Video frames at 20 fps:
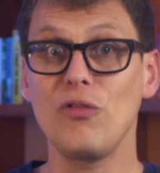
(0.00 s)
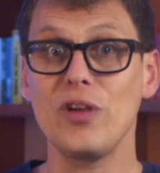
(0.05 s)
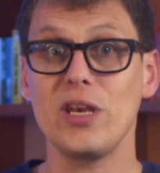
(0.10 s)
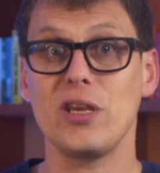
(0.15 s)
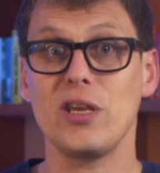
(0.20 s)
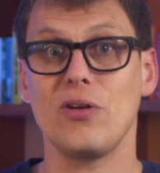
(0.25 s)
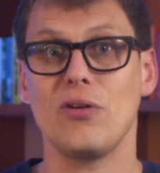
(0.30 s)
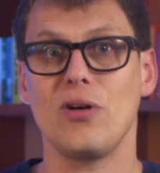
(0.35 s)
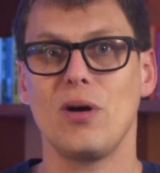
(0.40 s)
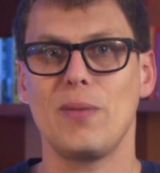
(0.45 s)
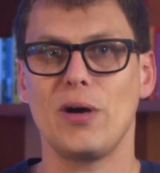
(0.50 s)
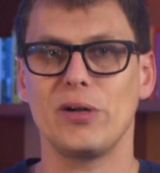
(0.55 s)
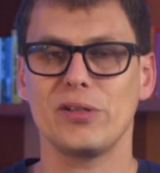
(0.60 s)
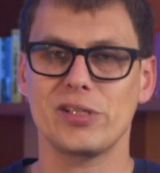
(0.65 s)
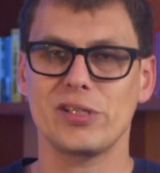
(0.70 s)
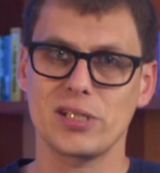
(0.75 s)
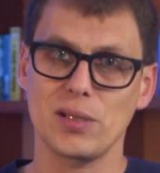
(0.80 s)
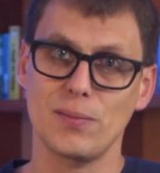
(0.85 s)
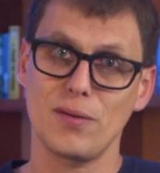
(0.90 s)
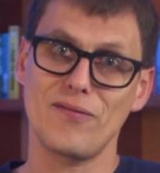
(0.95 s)
video
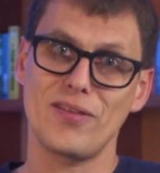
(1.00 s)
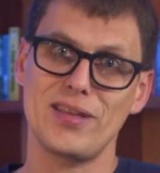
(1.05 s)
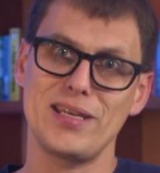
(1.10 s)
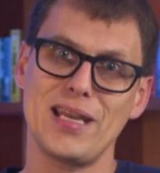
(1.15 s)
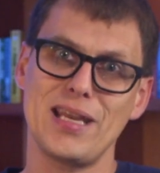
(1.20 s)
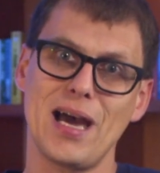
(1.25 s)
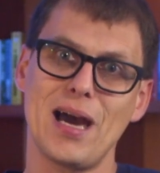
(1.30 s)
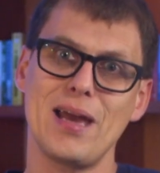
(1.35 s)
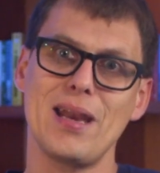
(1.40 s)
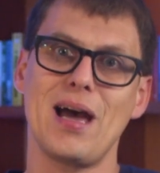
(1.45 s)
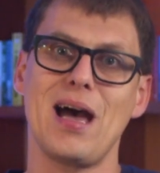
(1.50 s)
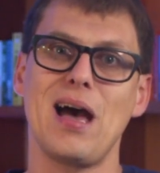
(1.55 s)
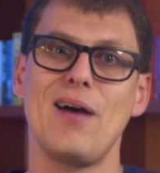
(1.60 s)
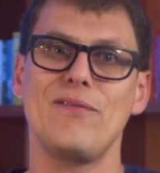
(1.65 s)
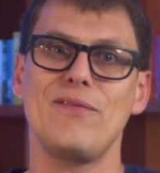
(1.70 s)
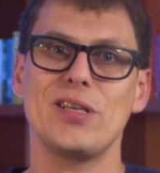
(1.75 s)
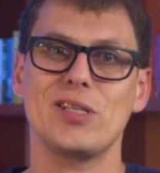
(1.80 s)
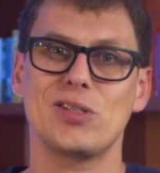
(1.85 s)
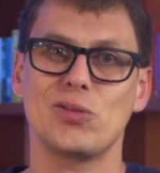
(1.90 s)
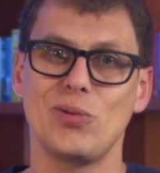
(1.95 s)
about some of the
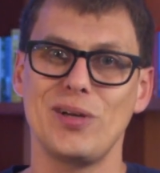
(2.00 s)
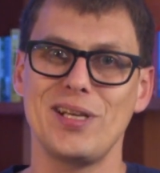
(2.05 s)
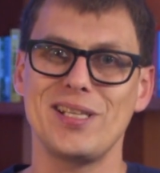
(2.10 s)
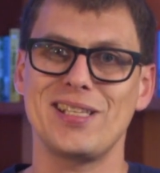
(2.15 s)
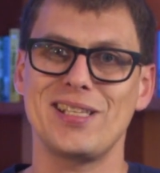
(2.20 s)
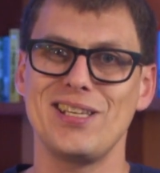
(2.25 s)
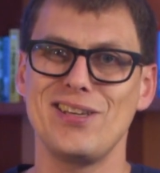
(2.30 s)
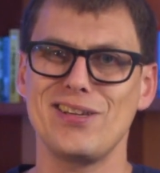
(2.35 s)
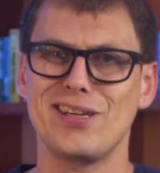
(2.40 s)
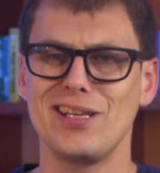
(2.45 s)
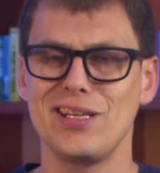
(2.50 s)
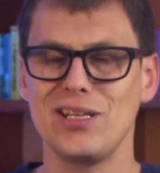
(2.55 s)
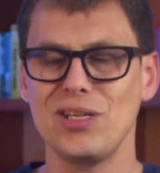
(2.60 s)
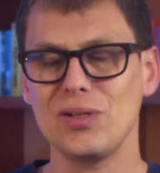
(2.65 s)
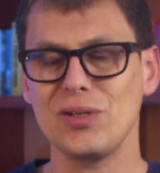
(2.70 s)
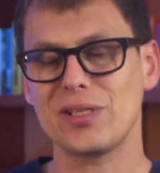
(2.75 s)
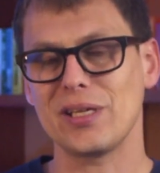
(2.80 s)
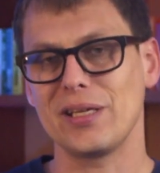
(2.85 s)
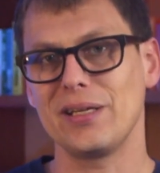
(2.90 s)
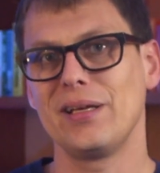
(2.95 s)
non-obvious ways that you can
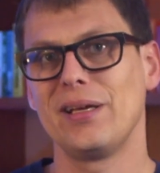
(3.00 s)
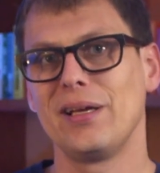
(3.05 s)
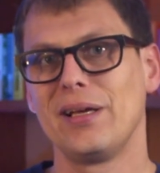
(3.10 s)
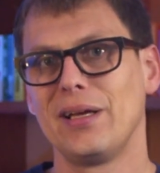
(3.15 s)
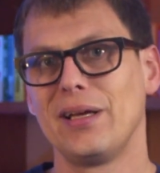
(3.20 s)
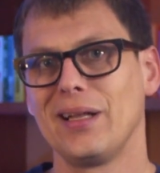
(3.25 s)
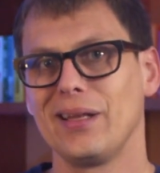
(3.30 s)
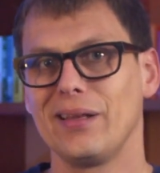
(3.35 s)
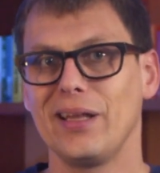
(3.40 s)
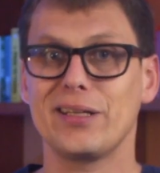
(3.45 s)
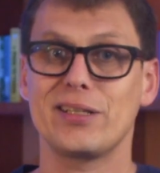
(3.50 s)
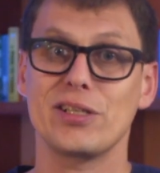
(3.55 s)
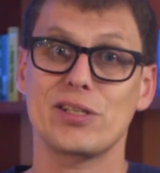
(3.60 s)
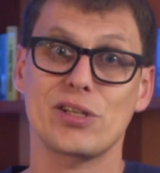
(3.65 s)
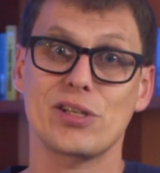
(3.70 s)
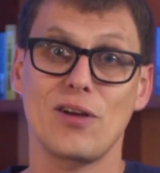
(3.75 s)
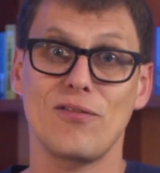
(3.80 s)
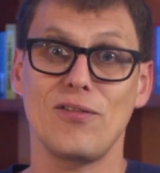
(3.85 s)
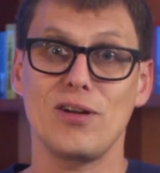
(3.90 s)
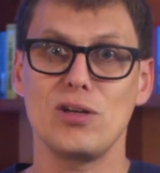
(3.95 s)
use it, like
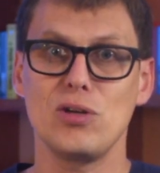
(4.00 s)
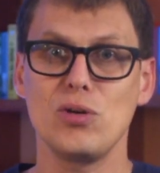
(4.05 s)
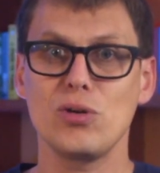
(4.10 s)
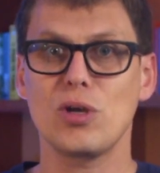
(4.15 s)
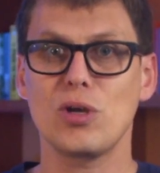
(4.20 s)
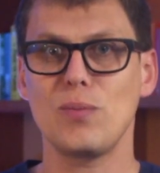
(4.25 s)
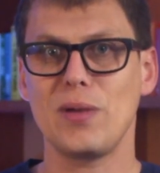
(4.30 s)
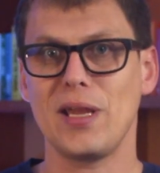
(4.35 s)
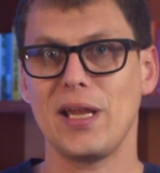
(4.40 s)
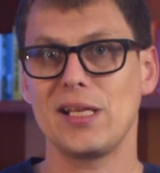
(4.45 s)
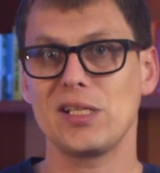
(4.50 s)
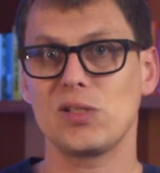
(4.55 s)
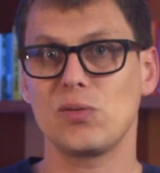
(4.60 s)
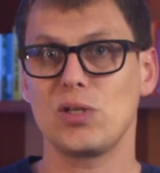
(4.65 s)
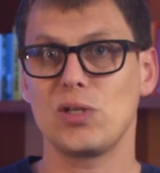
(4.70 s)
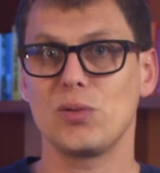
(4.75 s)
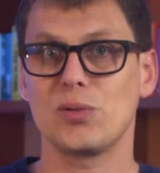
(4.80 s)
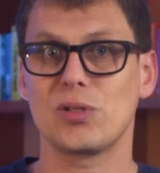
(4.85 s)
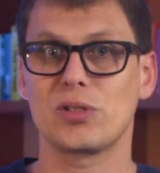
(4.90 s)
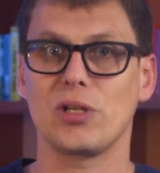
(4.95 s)
discovering new commands
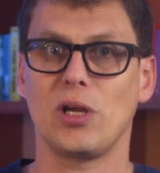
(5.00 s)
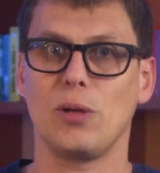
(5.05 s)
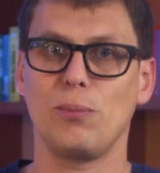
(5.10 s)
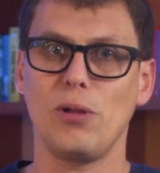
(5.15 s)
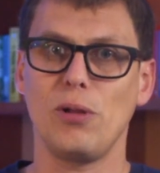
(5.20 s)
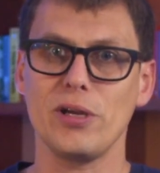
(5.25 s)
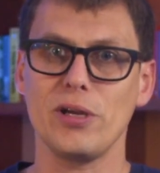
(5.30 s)
when you install